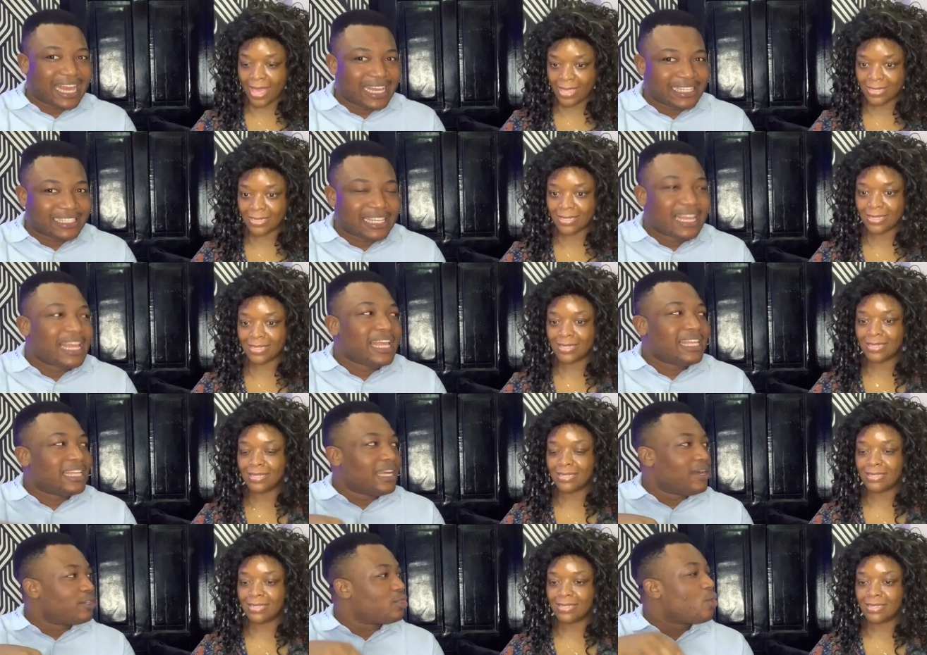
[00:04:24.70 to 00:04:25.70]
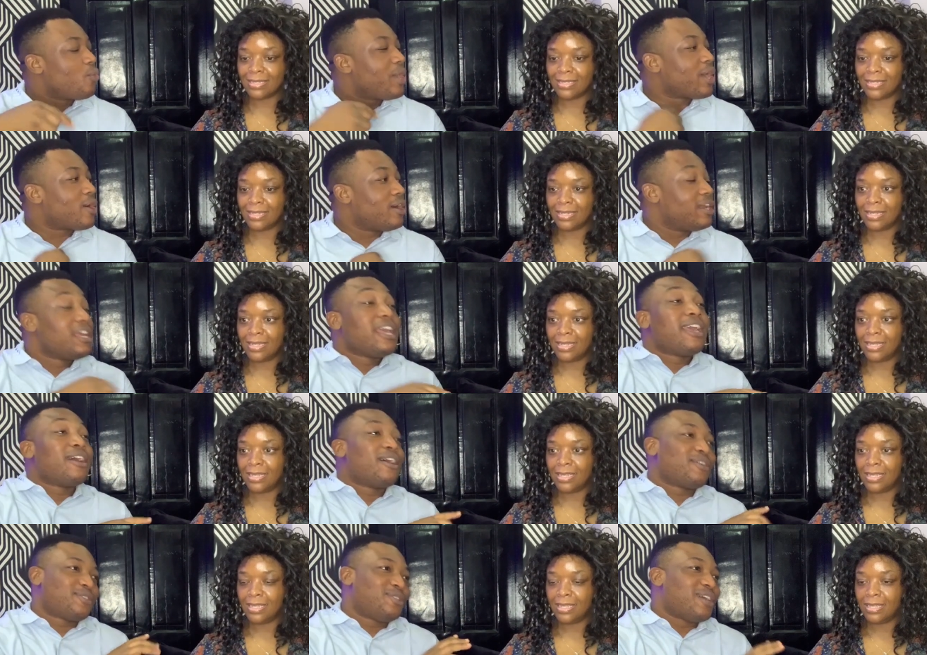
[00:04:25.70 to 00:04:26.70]
Speaker 1: gas. So we call uh,
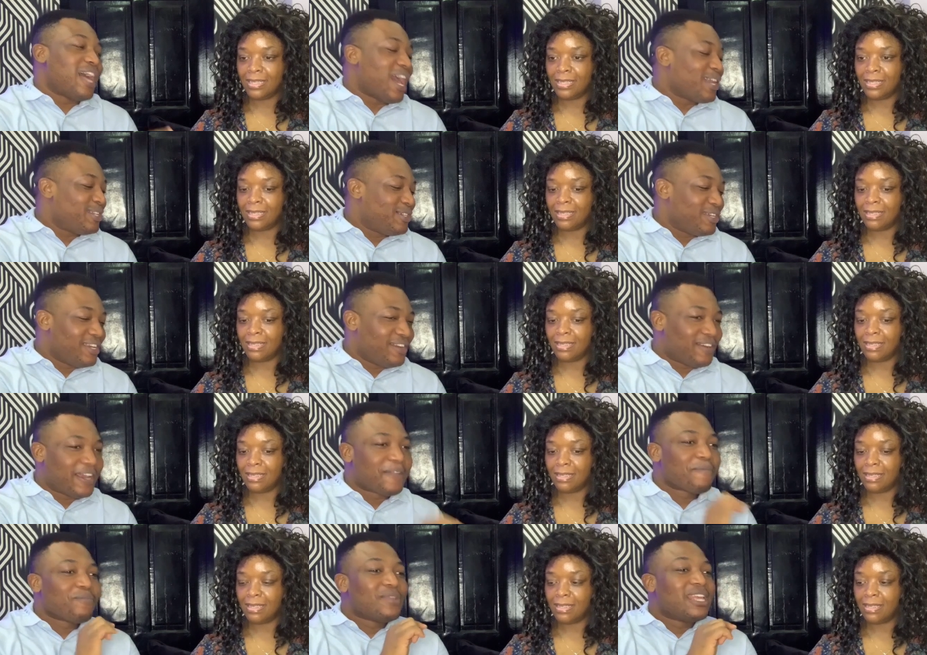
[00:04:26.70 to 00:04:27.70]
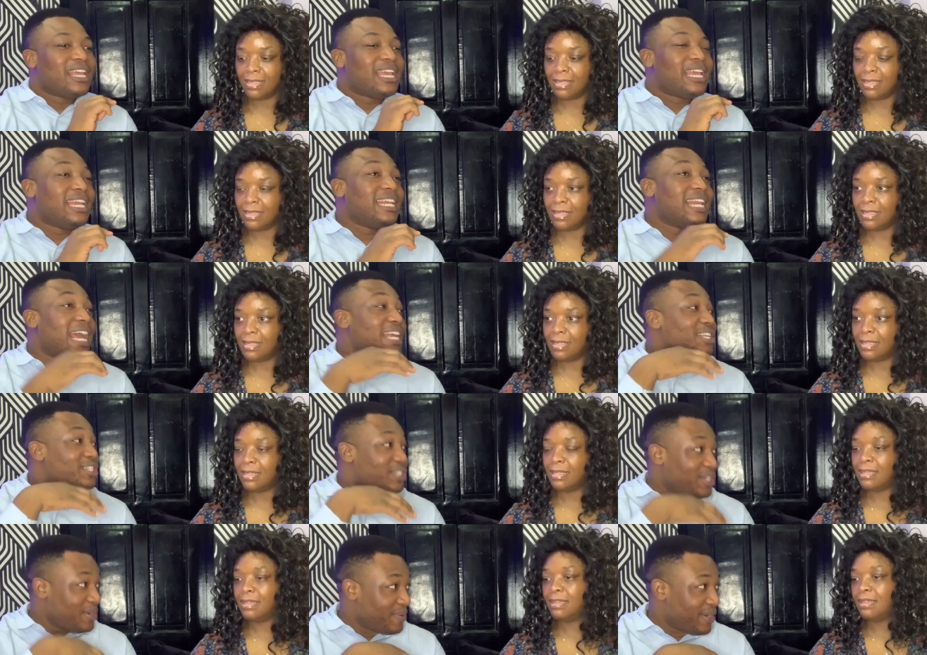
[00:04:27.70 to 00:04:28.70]
so actually right in
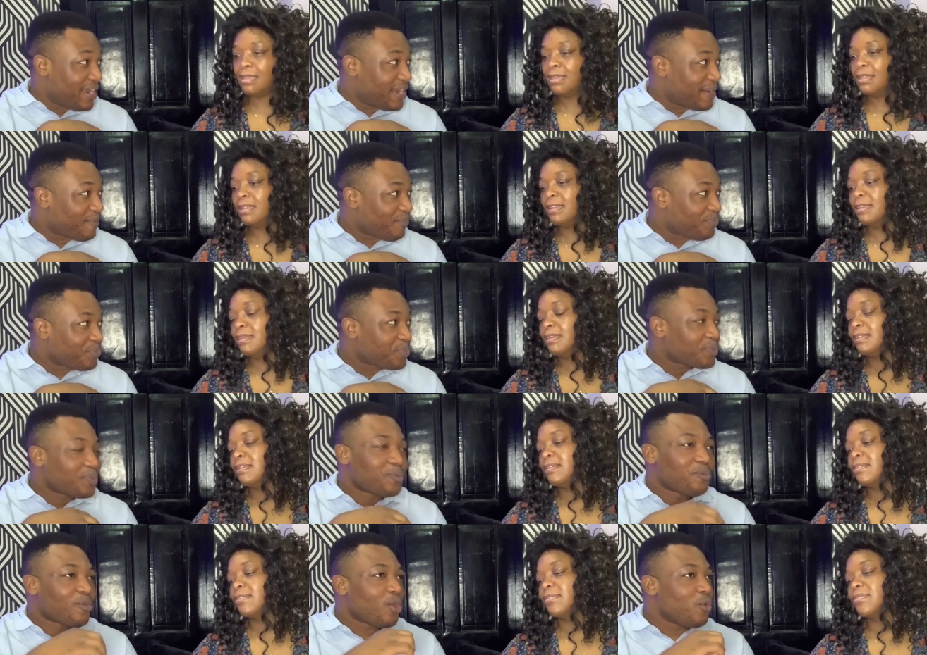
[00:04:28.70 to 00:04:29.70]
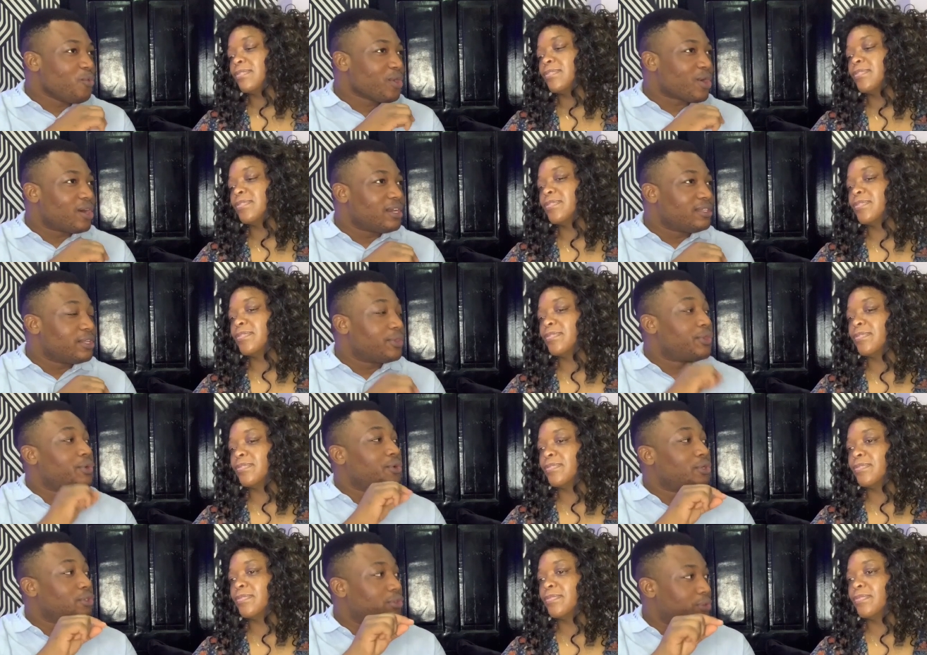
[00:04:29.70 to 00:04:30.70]
Nigeria, we call it the
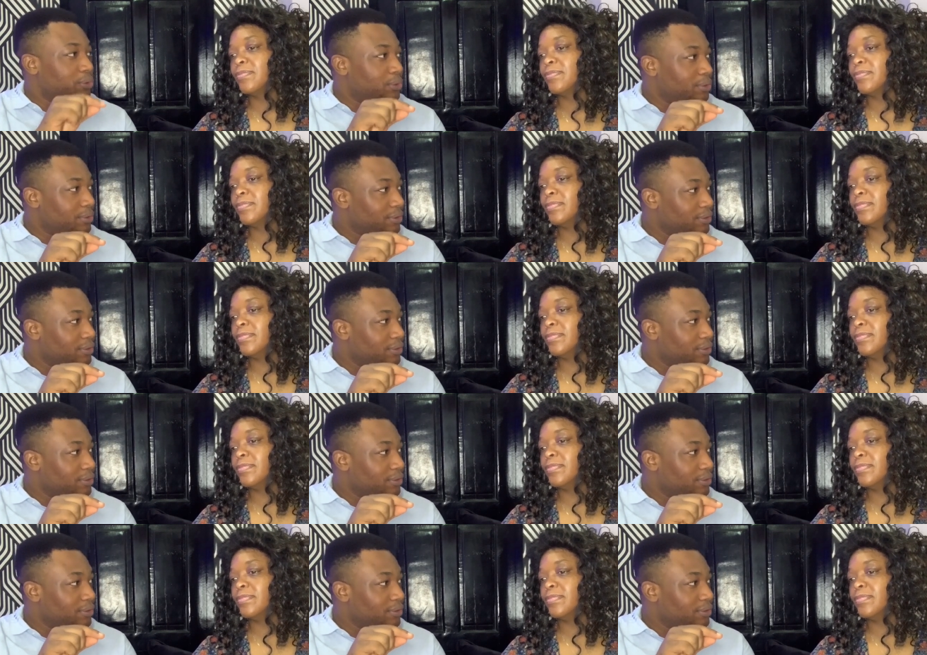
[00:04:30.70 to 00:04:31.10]
throttle.